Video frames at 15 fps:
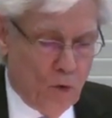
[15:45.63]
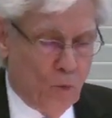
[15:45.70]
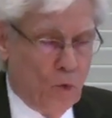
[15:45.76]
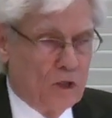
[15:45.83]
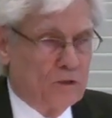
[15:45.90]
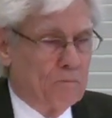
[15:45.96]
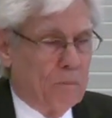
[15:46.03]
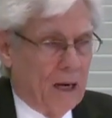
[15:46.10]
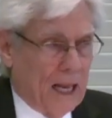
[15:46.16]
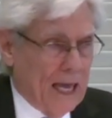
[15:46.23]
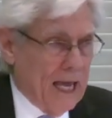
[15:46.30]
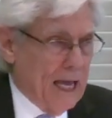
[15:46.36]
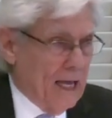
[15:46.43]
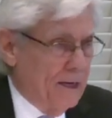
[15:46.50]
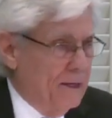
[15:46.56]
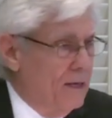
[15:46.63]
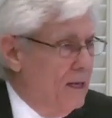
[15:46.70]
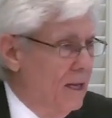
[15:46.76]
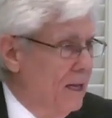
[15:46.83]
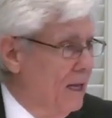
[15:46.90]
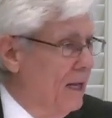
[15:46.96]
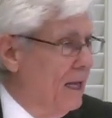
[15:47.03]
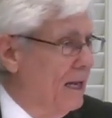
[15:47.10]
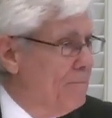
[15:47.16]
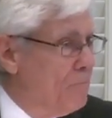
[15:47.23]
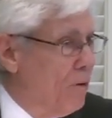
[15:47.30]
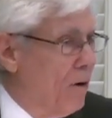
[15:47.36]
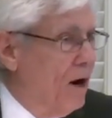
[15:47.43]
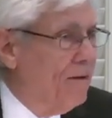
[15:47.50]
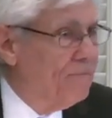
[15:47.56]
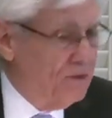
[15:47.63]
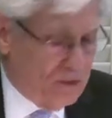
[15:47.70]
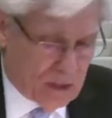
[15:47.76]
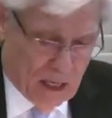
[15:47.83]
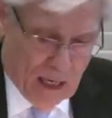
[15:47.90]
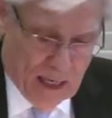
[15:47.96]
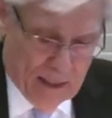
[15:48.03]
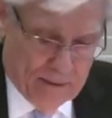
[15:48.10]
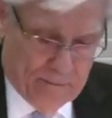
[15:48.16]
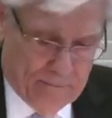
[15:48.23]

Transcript: was planned and prophesied.